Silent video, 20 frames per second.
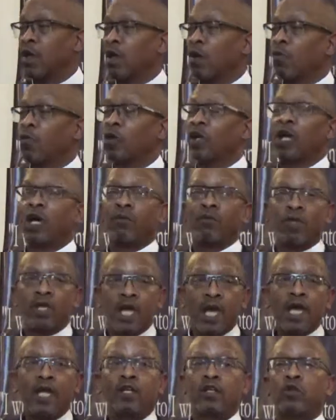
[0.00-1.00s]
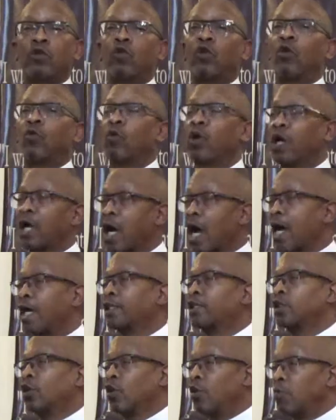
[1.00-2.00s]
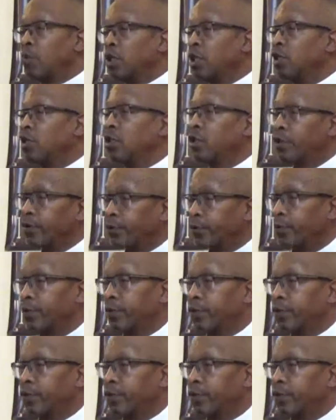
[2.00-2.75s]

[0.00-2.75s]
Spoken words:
right, when I'm yet doing what God told me to do.